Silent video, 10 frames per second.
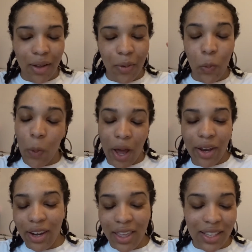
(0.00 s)

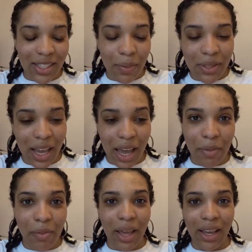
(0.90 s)
One, in the summertime,
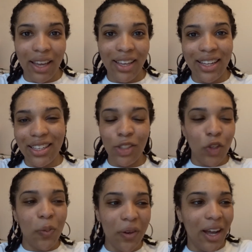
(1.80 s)
I'm like
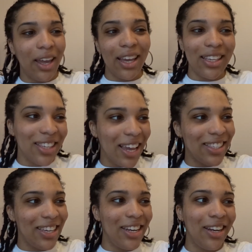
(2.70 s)
super
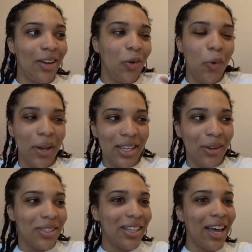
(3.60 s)
excited and always
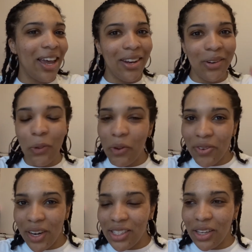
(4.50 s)
outside and always
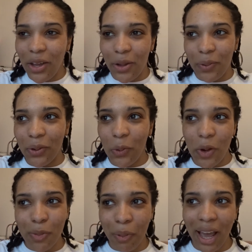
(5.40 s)
ready to go
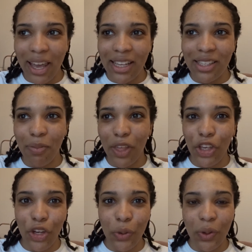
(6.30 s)
always planning something
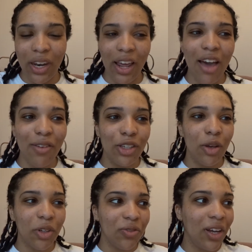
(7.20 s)
new and having so
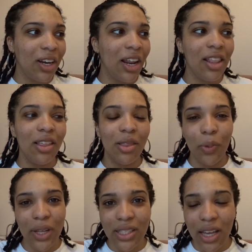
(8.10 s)
much fun. And then in the
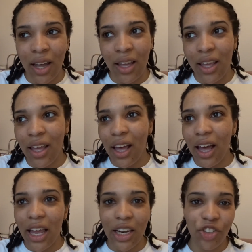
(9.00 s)
winter,
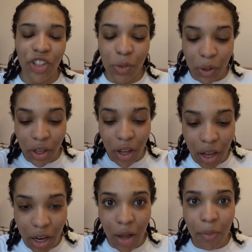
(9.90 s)
I literally just want to
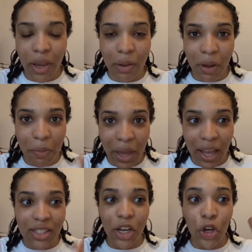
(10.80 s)
curl up in my
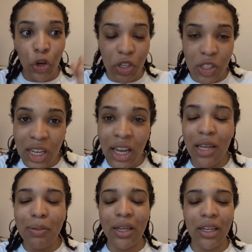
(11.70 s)
bed and not see
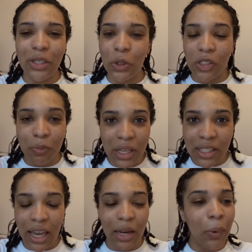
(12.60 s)
anyone, not speak
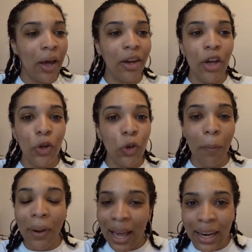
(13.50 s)
to anyone,
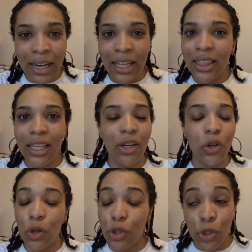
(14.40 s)
not plan anything,
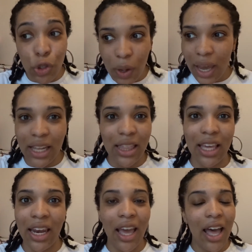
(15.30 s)
not do
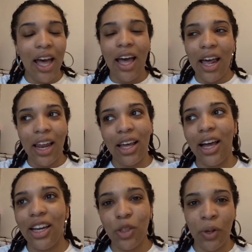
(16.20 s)
anything.
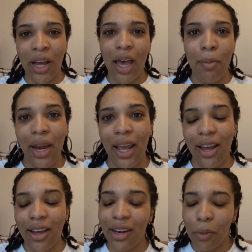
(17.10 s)
I just want to
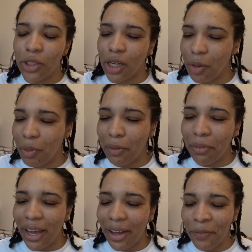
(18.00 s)
hibernate, and I wish I could be a
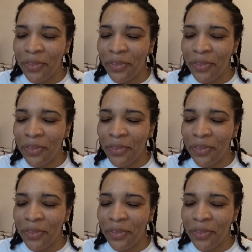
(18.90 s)
bear.